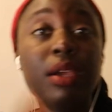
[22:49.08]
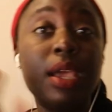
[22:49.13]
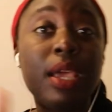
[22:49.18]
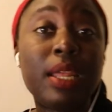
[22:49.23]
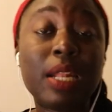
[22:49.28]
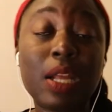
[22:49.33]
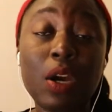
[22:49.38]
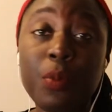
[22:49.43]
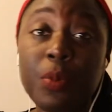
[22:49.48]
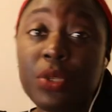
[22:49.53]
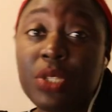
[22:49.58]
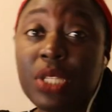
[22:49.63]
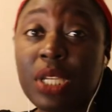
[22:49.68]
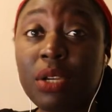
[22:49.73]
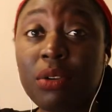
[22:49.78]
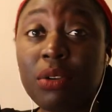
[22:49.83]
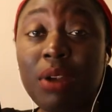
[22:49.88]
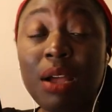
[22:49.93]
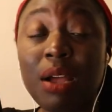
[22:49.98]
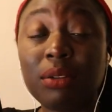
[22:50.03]
And I hope you
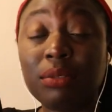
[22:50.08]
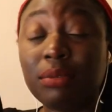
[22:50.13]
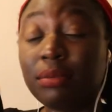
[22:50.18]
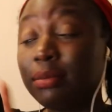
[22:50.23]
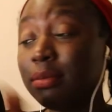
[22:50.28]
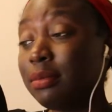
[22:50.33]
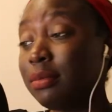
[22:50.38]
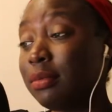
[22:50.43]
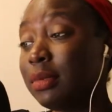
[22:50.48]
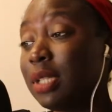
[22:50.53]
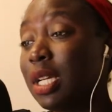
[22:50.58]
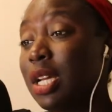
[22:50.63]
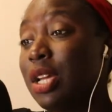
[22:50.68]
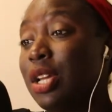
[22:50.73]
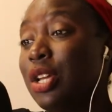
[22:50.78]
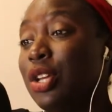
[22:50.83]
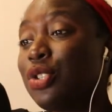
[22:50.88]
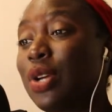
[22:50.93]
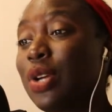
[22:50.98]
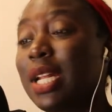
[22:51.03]
stick around.
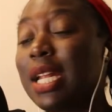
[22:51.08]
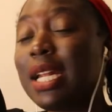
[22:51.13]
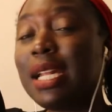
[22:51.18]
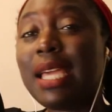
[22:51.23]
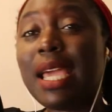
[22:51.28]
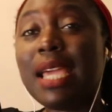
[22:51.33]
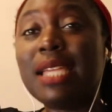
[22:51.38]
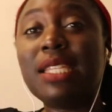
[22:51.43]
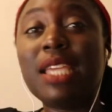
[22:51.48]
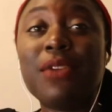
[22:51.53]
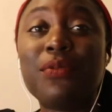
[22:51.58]
So in any case,